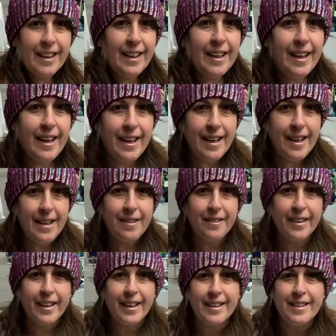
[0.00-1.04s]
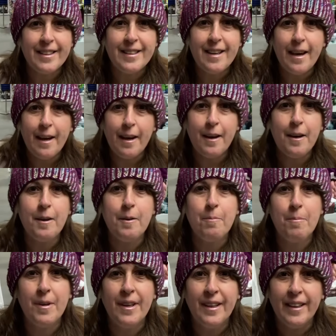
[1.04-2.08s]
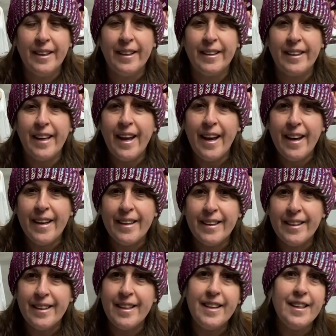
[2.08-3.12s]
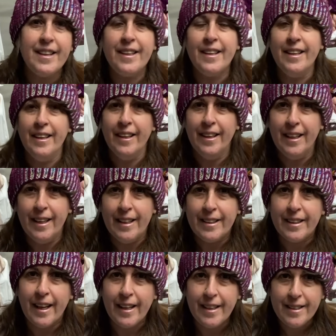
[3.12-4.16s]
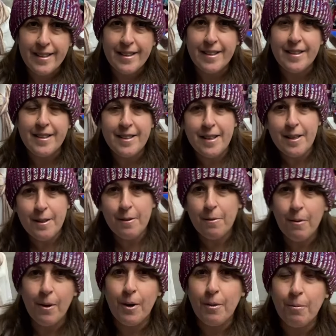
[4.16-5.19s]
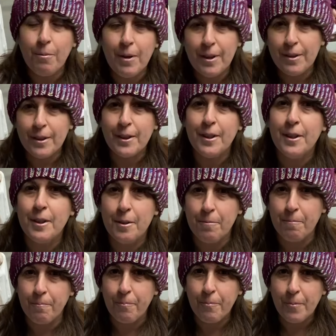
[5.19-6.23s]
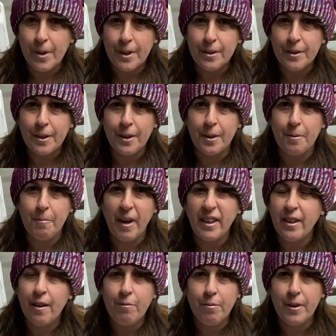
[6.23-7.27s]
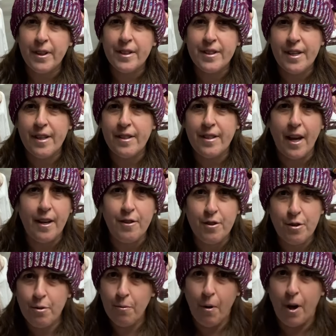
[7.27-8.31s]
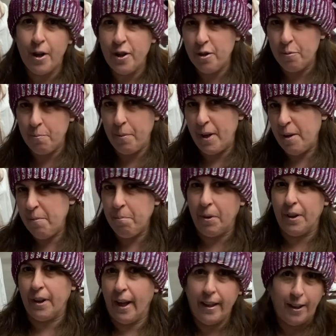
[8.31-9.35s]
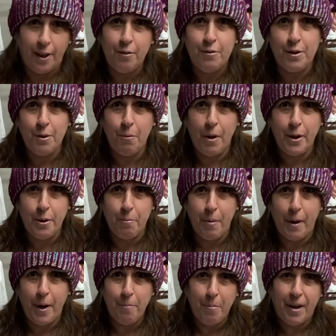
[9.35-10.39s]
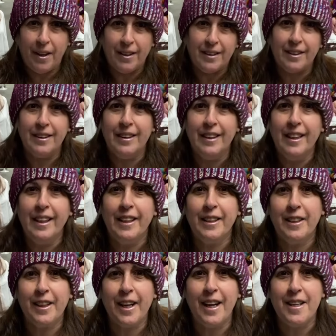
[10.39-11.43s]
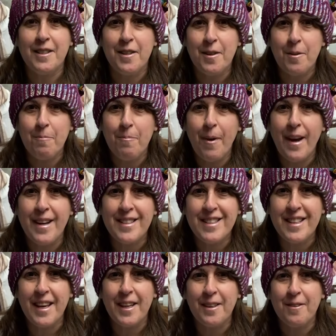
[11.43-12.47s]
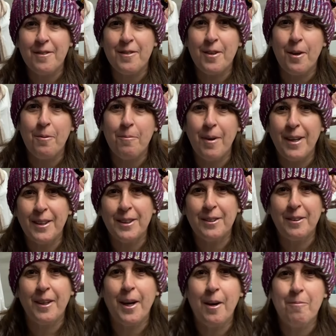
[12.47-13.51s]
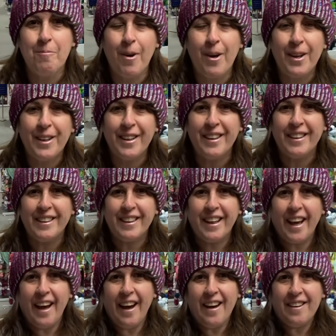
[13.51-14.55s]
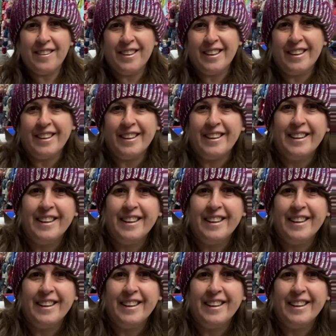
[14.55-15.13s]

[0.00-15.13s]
Hey, we got Deb and Kathy Nice to see you all. Welcome. Welcome. I love when it says, and two other people. Hello, two other people. You guys are the best. Thank you so much. We got Martha and Carrie.